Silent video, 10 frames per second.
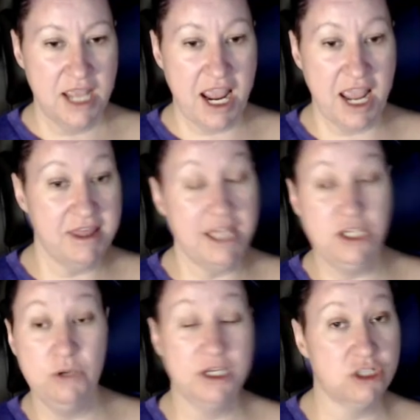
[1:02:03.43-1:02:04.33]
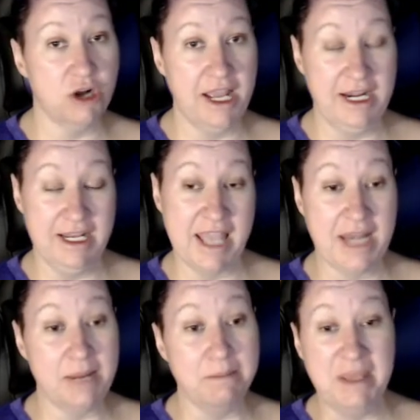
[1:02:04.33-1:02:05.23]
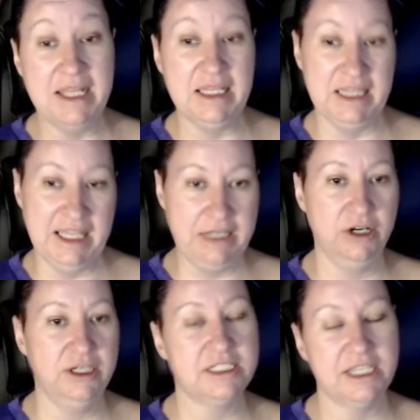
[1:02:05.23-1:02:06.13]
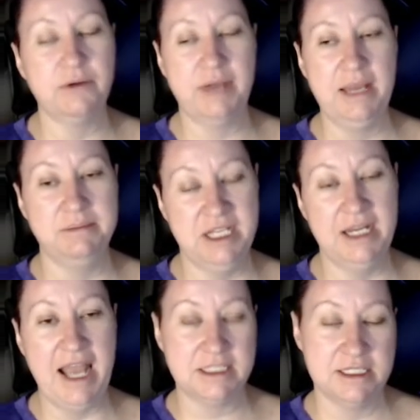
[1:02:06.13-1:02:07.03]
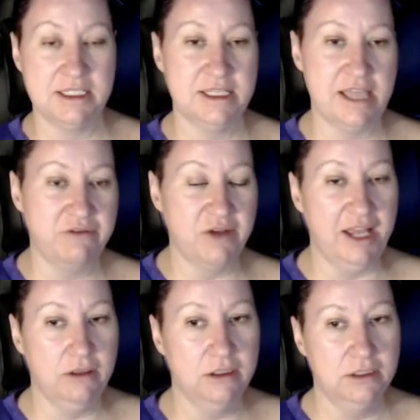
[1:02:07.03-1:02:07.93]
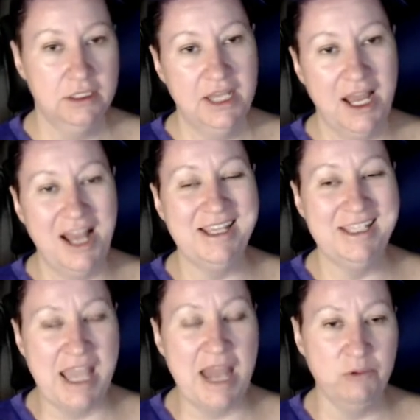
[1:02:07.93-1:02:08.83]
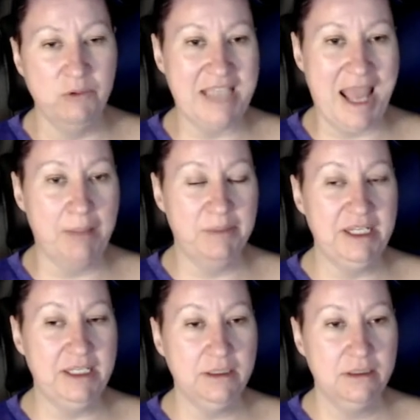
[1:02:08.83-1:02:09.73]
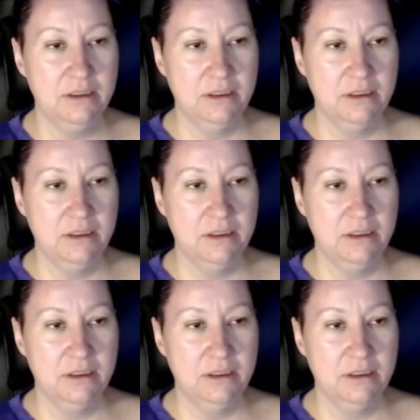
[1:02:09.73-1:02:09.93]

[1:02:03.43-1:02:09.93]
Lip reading: And then you can try it again a minute later and it's like, okay, I'm done accessing that file. I get what's happening.